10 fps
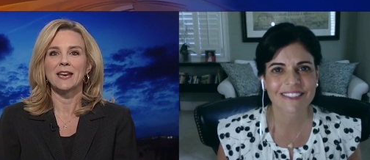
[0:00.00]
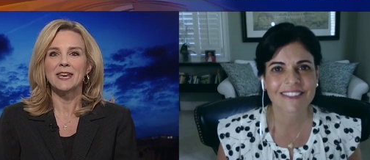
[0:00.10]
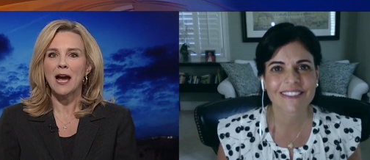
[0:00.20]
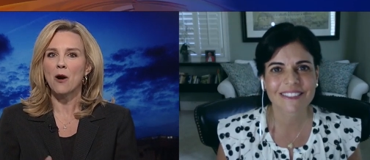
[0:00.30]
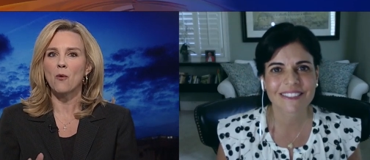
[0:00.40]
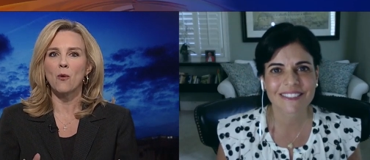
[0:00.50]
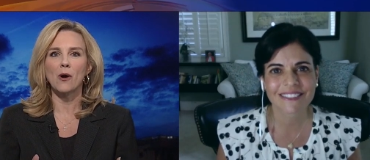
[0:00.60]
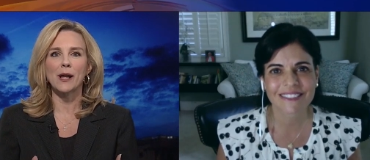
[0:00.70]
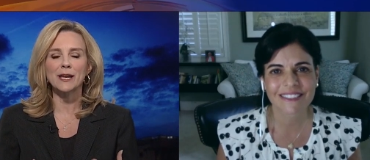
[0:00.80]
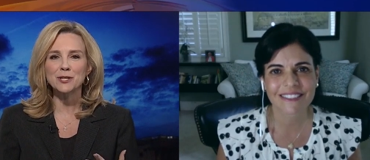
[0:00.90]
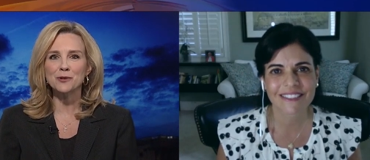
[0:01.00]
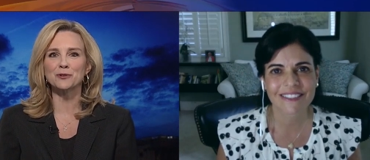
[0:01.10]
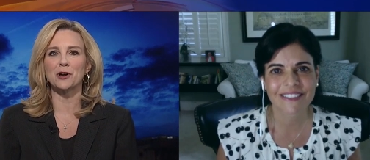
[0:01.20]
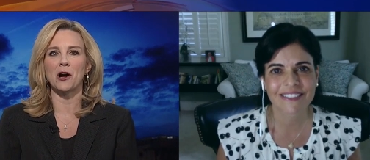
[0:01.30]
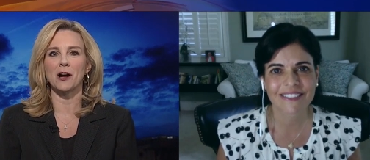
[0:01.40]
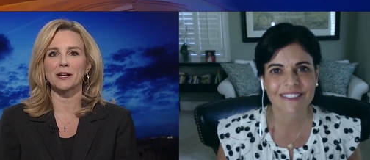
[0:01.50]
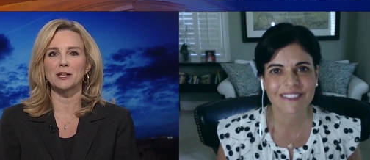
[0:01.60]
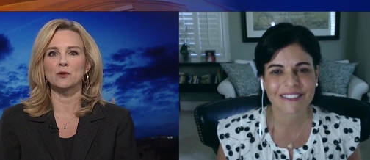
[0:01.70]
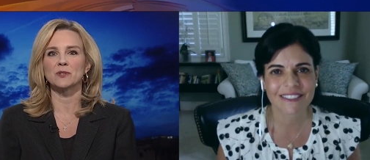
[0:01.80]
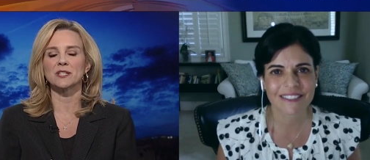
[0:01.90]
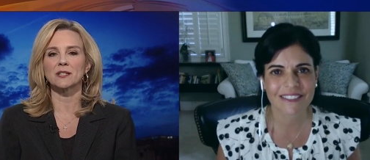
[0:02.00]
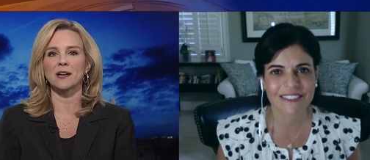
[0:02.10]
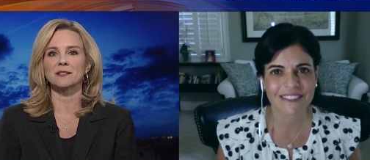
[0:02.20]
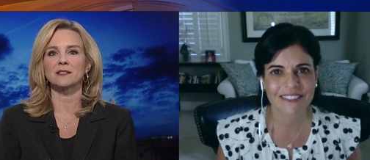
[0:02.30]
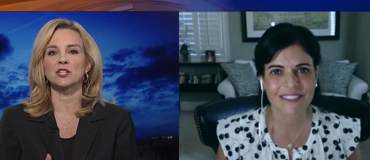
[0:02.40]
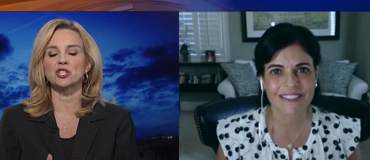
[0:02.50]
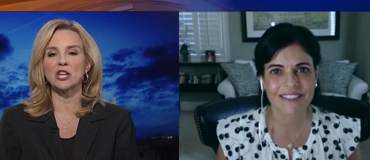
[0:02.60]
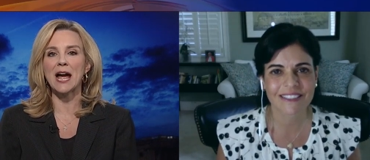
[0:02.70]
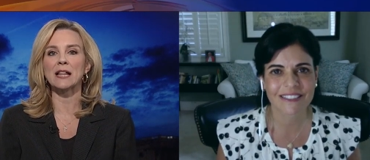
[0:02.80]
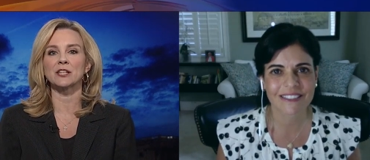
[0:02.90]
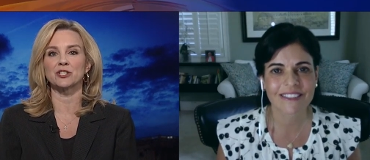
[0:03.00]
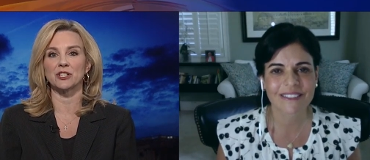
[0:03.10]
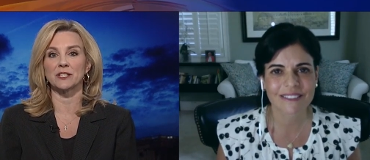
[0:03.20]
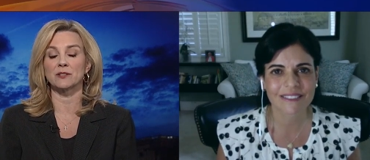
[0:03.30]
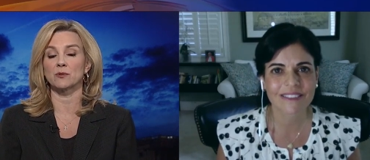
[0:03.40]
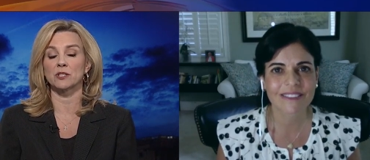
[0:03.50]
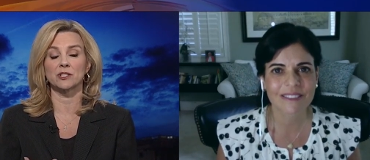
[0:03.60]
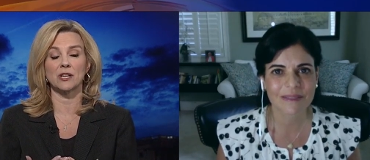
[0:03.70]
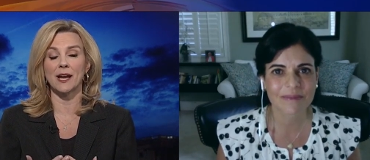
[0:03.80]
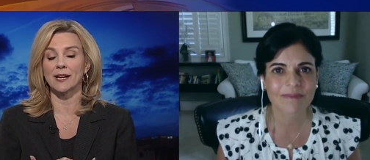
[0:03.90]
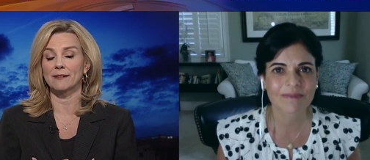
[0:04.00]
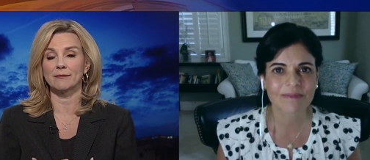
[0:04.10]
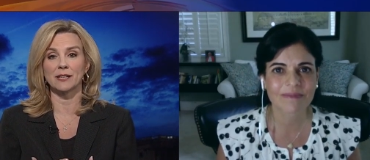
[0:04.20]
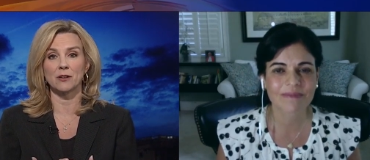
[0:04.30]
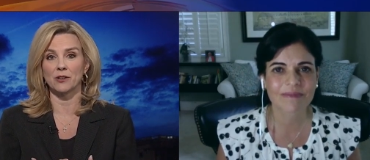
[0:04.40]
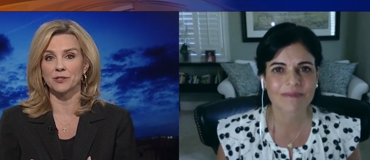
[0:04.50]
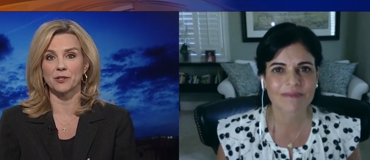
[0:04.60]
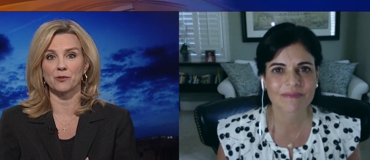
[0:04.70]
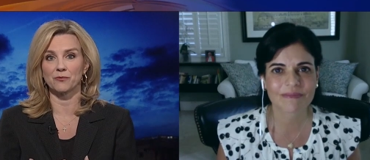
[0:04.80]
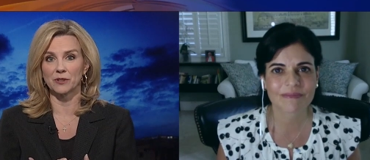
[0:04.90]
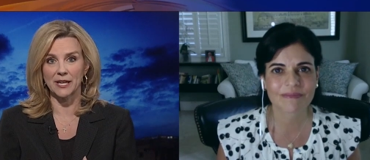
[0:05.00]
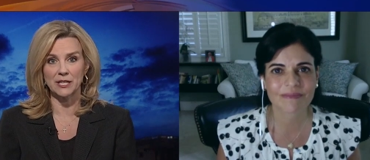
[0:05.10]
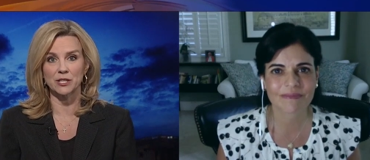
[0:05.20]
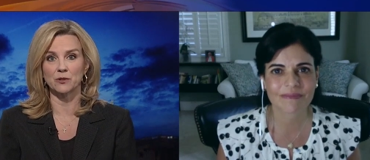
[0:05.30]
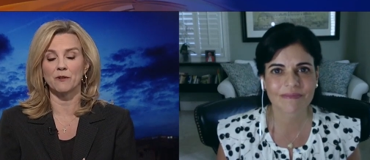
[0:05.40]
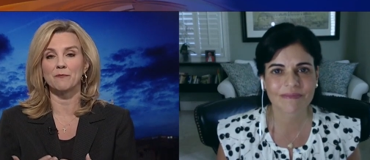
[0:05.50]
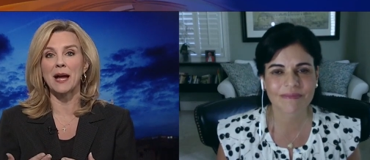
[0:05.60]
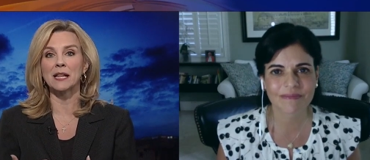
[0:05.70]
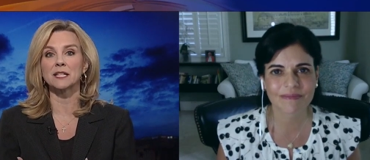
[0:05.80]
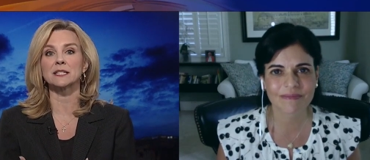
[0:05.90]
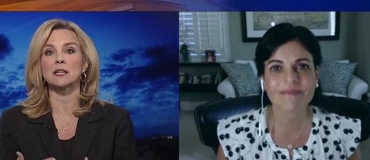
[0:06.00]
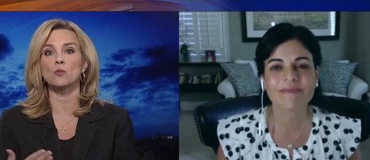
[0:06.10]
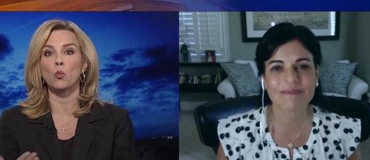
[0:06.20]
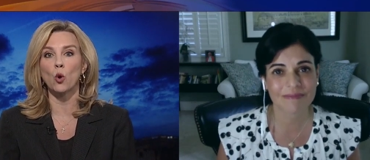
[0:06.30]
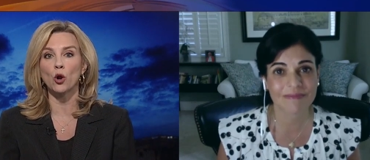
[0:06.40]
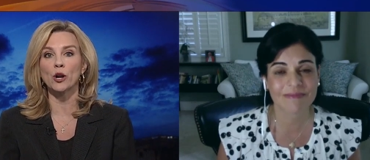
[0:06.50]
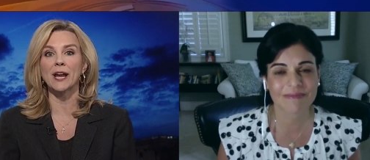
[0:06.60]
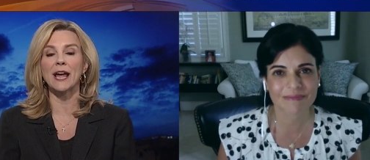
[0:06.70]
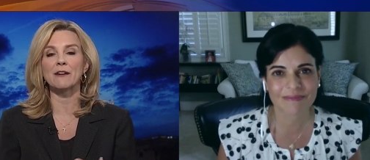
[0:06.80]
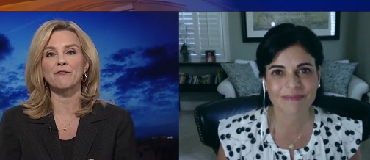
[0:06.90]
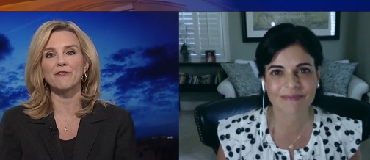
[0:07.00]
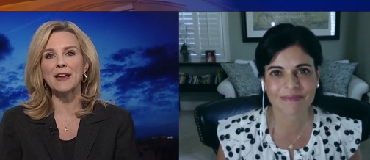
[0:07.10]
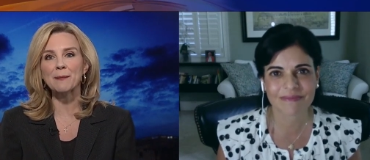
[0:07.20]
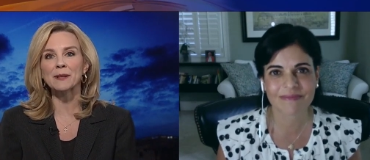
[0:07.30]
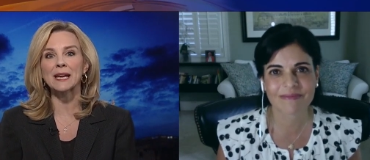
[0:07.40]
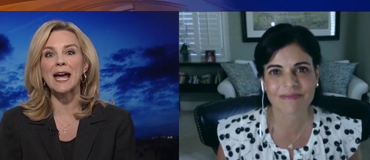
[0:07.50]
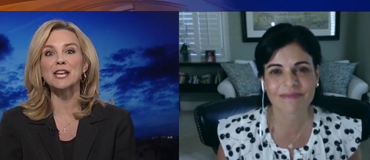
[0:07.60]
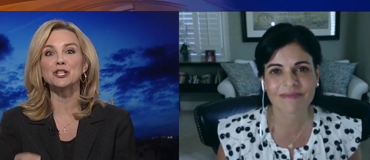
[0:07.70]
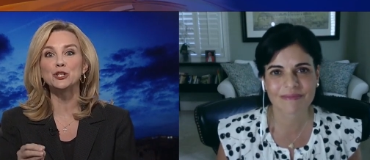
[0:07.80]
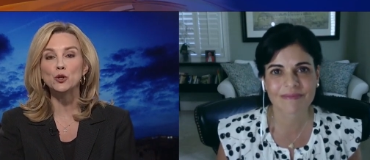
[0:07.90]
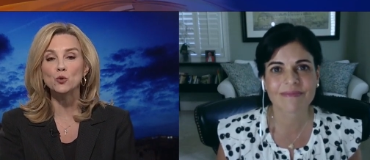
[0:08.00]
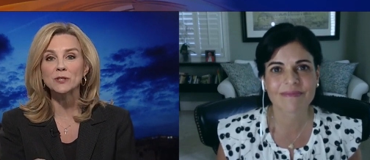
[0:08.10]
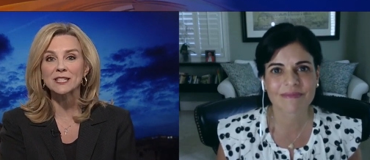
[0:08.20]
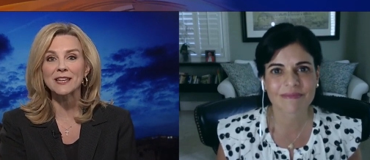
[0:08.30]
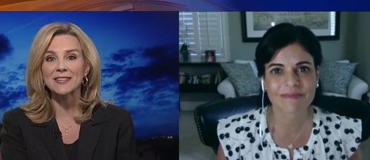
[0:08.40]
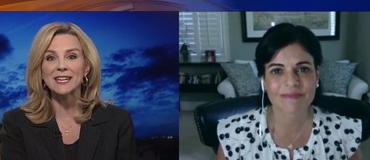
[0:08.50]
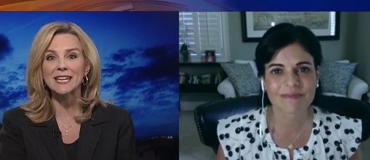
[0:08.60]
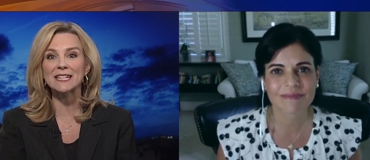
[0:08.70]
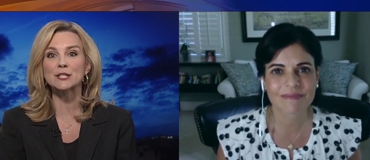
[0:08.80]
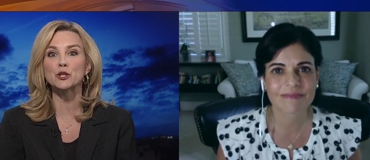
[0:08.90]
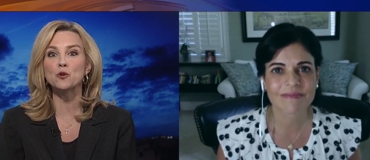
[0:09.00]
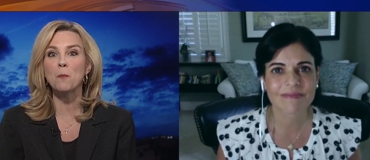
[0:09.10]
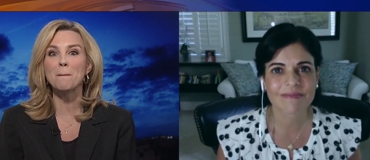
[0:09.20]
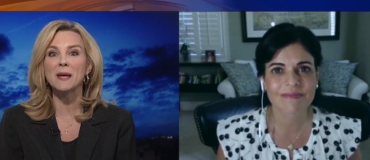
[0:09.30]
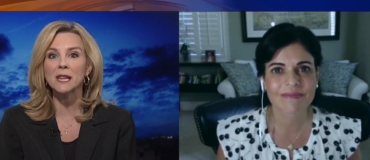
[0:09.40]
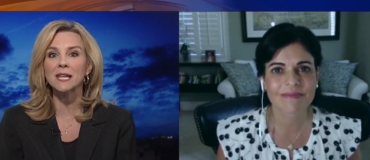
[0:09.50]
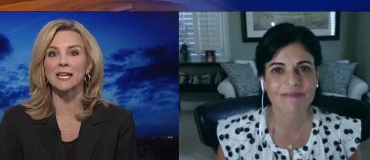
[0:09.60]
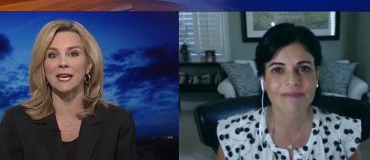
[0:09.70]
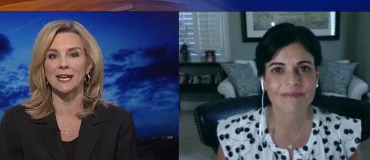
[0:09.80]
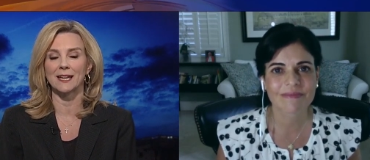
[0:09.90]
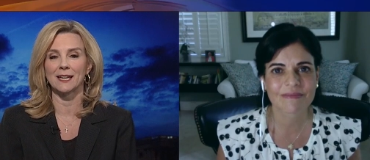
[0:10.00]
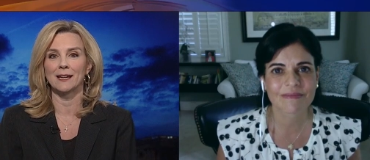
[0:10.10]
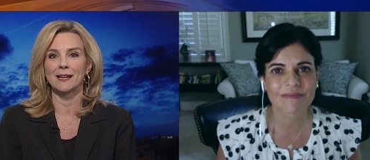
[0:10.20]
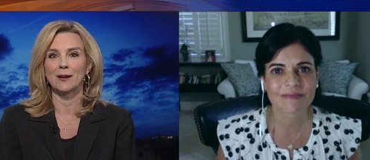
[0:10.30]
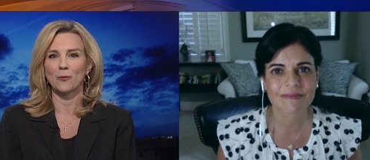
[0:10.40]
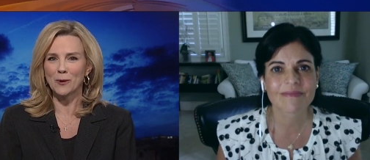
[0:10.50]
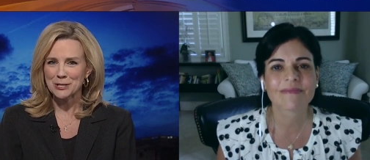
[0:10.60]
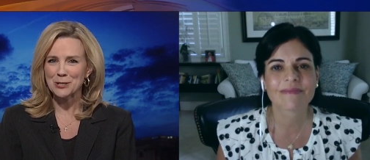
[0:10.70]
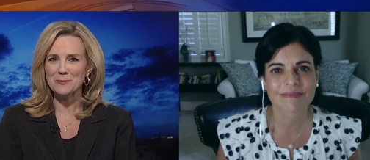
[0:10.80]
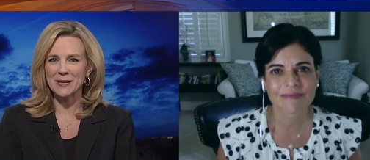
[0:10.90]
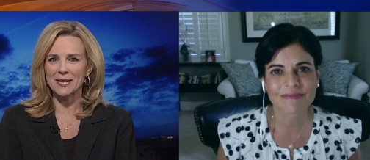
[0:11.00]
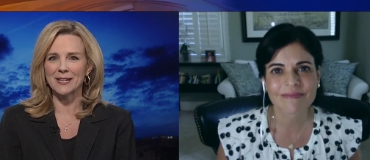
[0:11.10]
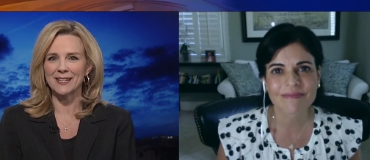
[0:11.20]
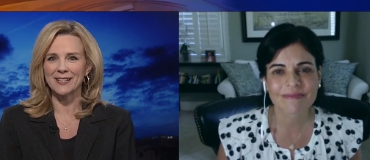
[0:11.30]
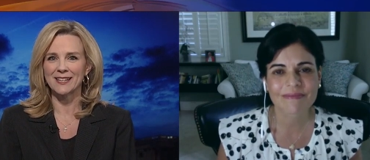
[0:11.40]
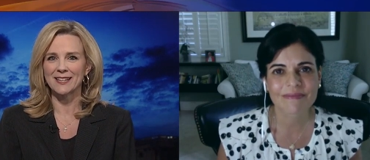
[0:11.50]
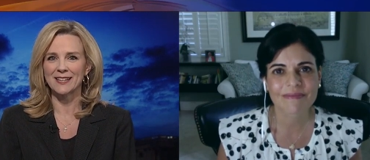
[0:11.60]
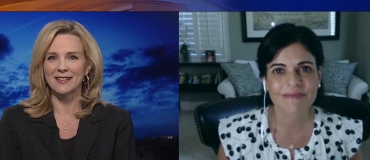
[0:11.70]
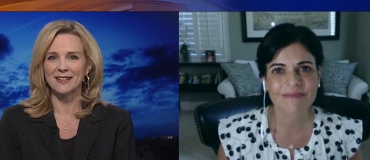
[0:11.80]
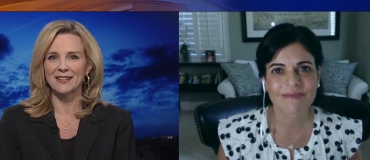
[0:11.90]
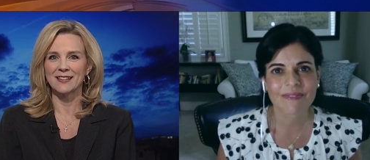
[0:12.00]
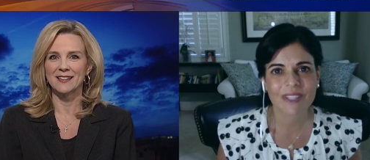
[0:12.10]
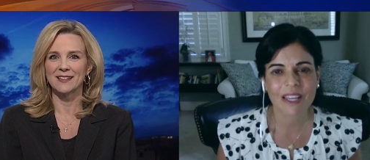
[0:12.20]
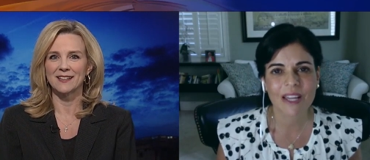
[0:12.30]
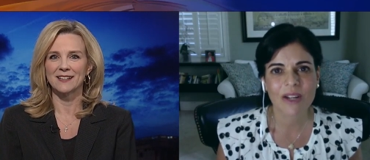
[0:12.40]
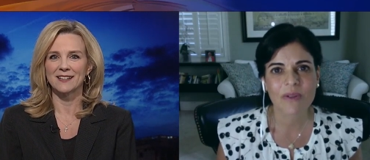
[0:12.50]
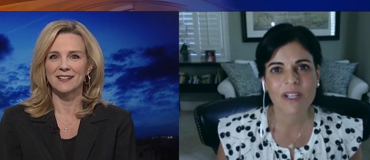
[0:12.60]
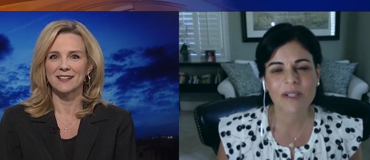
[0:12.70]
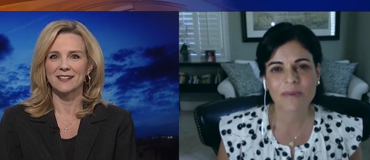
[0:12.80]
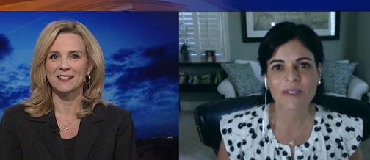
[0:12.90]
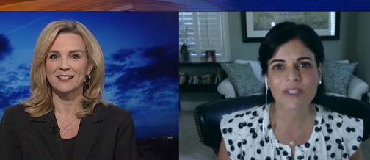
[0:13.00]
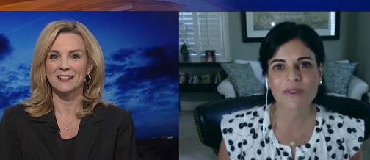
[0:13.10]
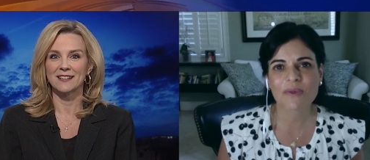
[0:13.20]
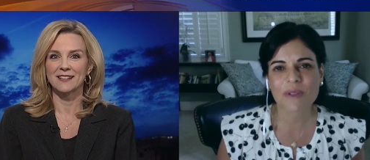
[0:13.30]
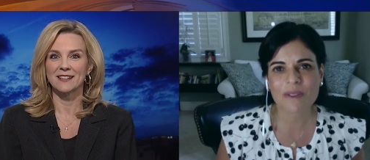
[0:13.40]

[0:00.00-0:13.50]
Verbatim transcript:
Speaker 1: Now, in your talk, you discussed the challenges, which I can also relate to, of balancing work and family, and you said the key is humility. What do you mean?
Speaker 2: Well, you know,